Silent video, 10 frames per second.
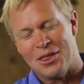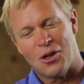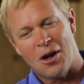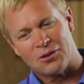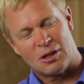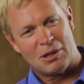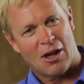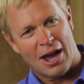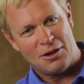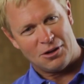the halter
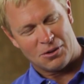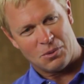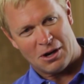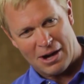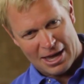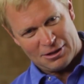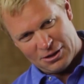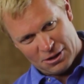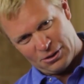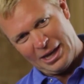behind your rear end
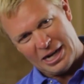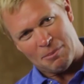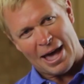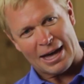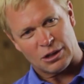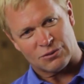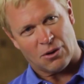and you're leaning back as